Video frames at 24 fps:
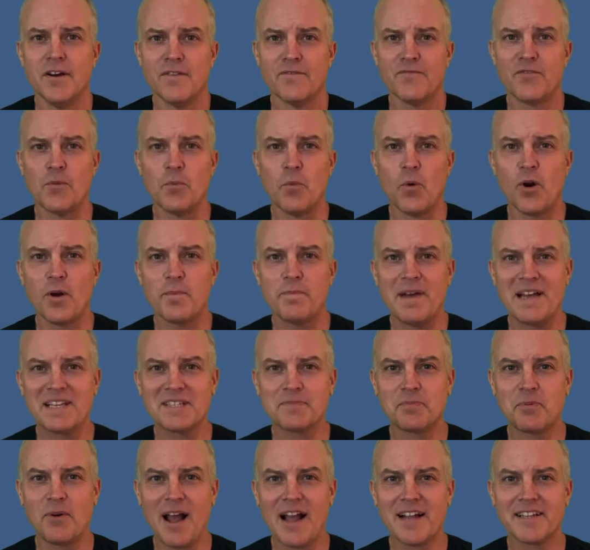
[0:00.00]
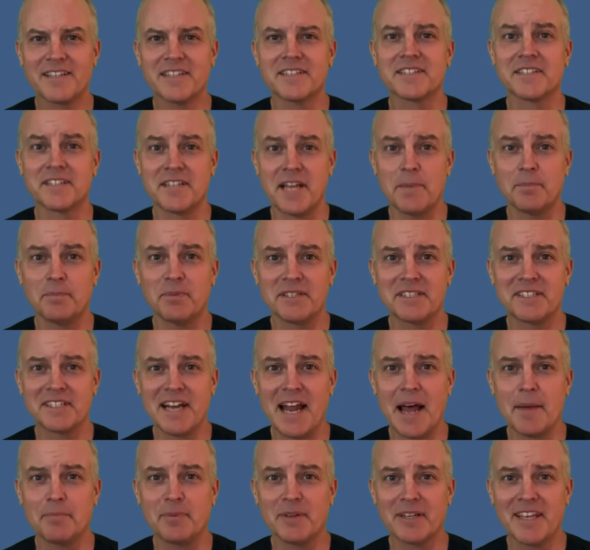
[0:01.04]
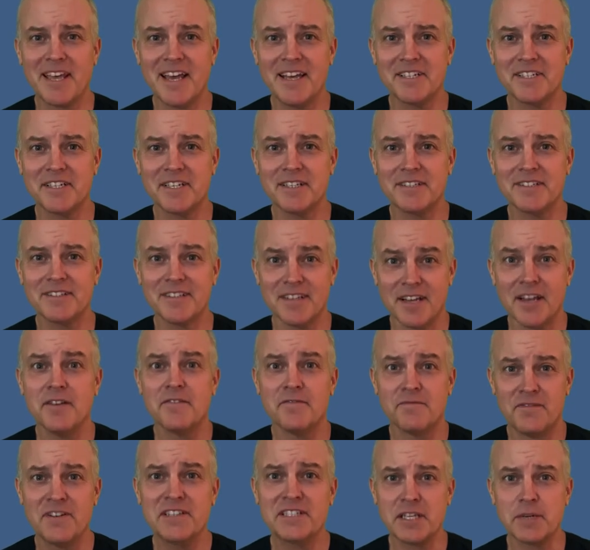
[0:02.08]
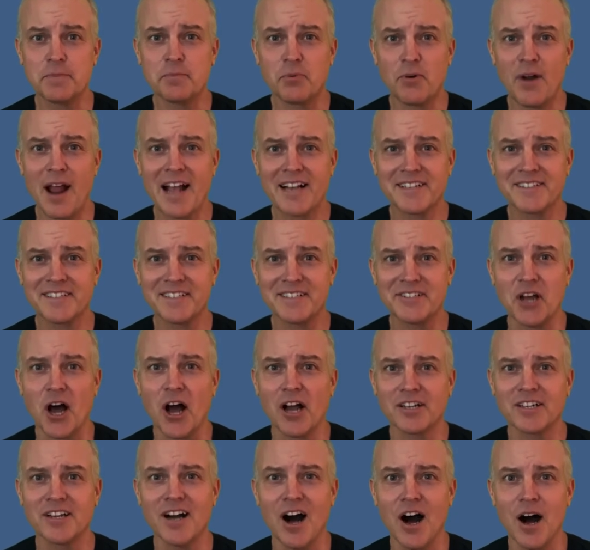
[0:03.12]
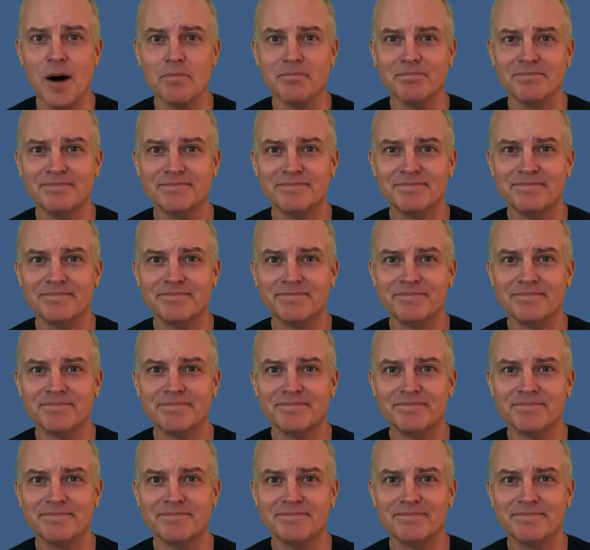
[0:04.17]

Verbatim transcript: For more best practice templates and applications, visit Praxie.com.